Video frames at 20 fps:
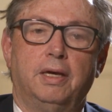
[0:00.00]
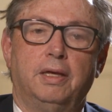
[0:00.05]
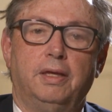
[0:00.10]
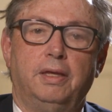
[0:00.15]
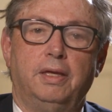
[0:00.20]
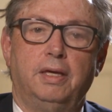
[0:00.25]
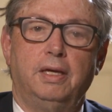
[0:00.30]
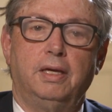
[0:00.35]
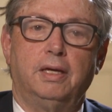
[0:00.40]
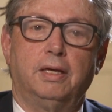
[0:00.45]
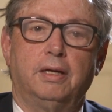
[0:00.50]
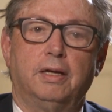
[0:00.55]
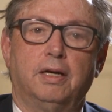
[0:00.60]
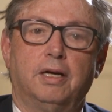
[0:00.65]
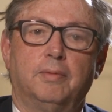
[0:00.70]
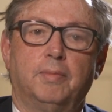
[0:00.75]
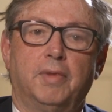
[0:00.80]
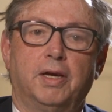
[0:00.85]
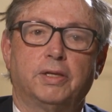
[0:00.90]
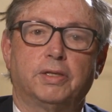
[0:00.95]
the
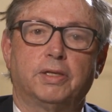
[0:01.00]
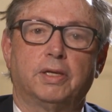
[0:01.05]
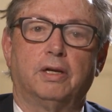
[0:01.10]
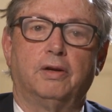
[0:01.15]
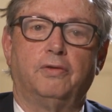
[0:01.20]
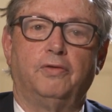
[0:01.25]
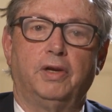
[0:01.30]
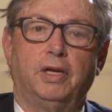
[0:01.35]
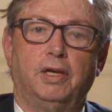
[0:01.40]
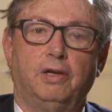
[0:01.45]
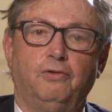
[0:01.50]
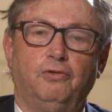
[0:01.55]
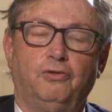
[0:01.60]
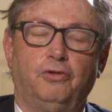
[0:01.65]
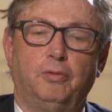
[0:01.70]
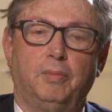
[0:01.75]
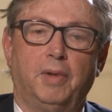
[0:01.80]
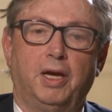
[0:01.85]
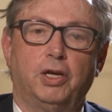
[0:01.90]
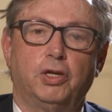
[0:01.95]
economics of
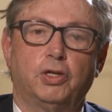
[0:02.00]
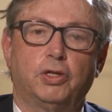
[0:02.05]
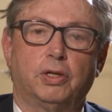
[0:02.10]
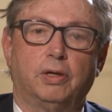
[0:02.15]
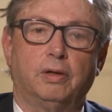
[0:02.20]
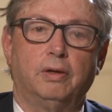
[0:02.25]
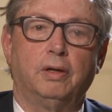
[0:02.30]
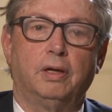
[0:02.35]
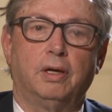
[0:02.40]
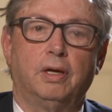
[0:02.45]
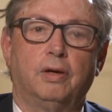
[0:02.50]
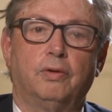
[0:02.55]
information